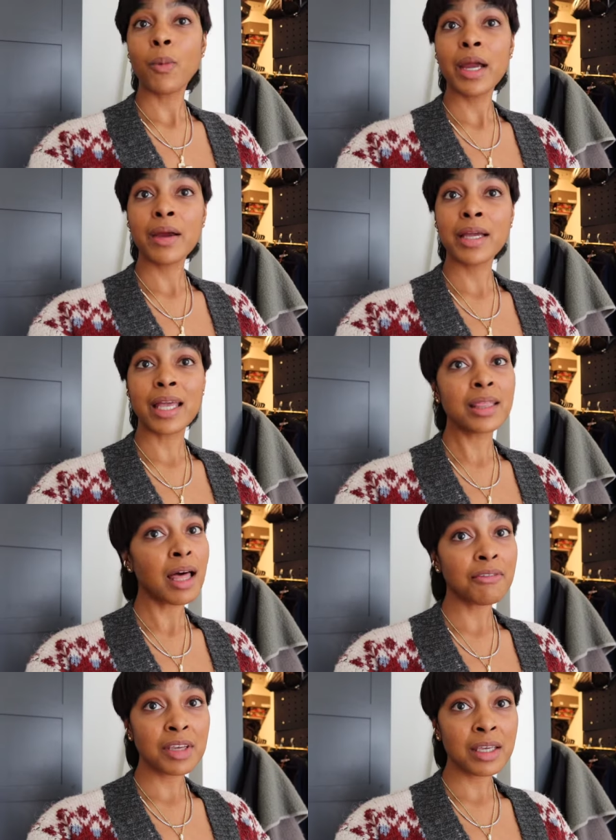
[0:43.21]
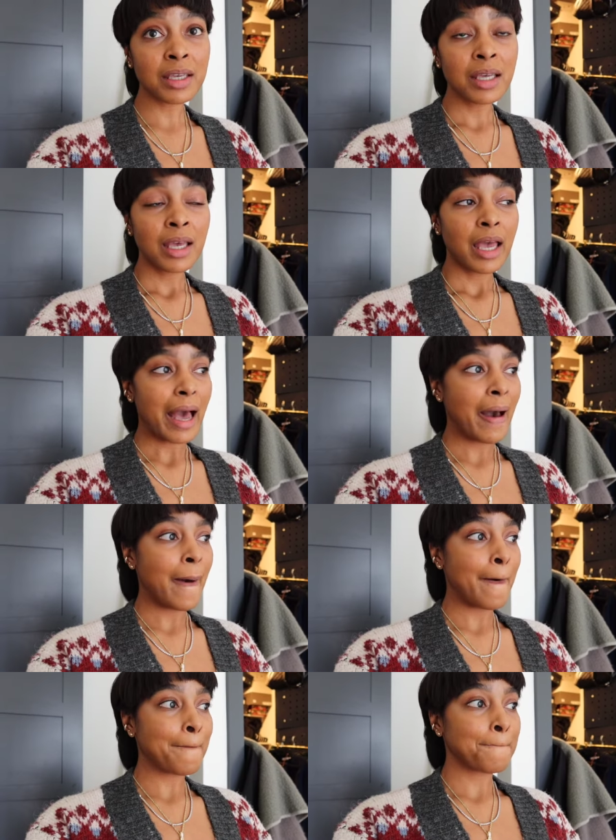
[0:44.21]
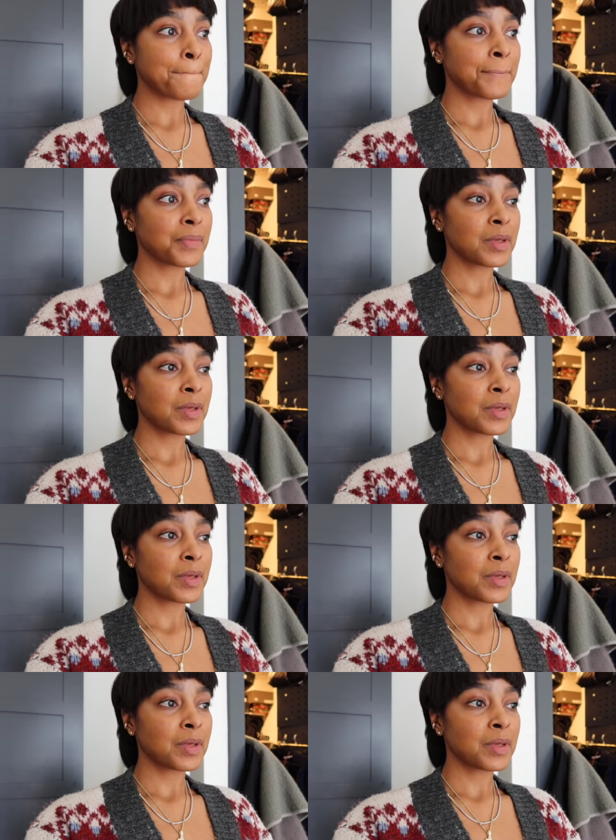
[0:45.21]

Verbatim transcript: wearing and loving um,